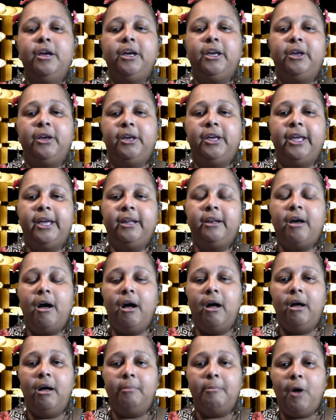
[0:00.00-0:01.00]
get
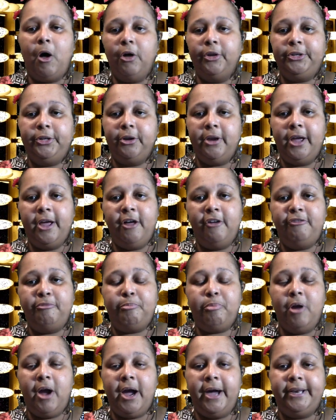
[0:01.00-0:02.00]
all your e.l.f.
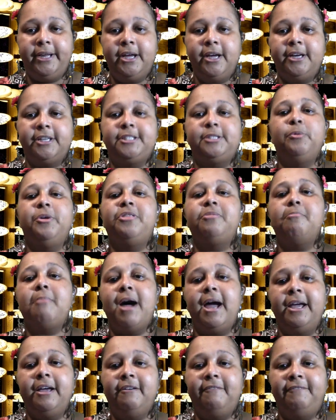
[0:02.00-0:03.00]
products with
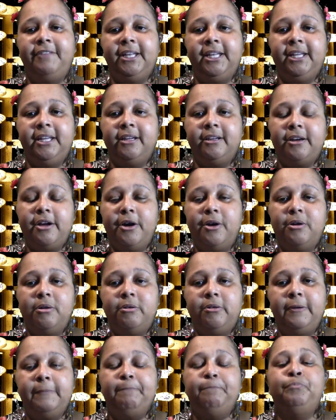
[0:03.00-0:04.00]
my affiliate
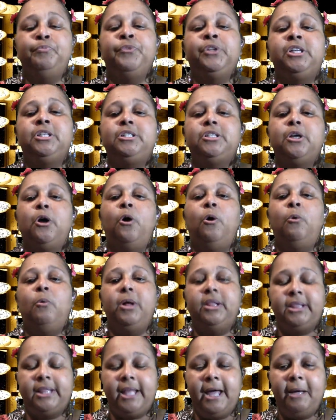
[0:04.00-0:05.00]
code. So
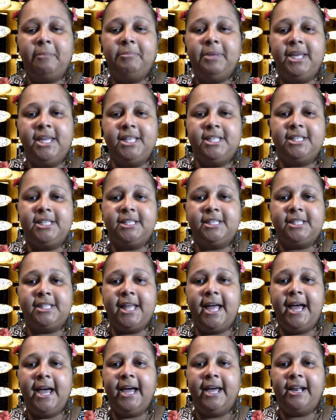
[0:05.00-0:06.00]
what that means is
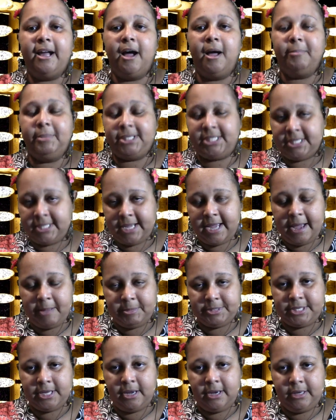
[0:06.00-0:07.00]
that it's an
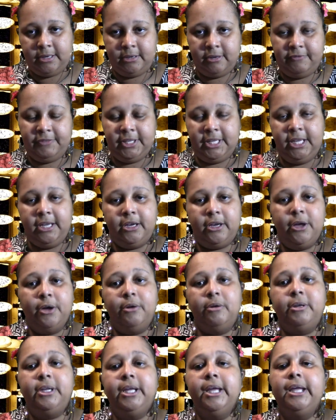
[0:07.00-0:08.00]
Amazon affiliate
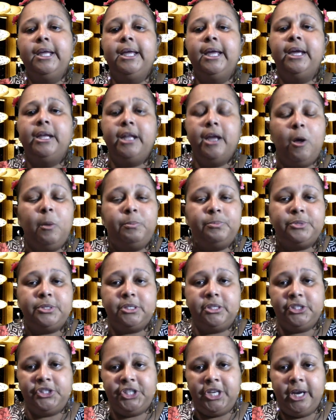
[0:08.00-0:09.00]
code. It helps
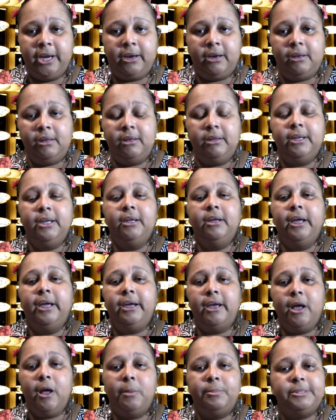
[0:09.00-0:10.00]
the channel, it
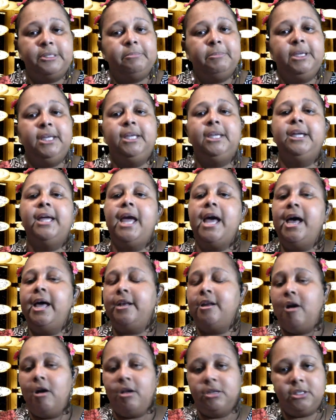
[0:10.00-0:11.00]
helps me, and
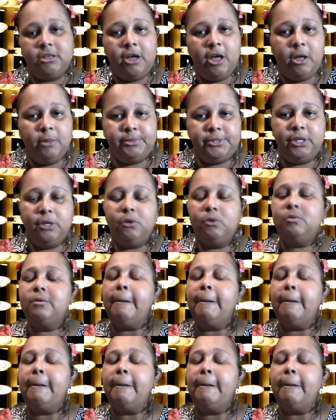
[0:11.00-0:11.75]
it also helps you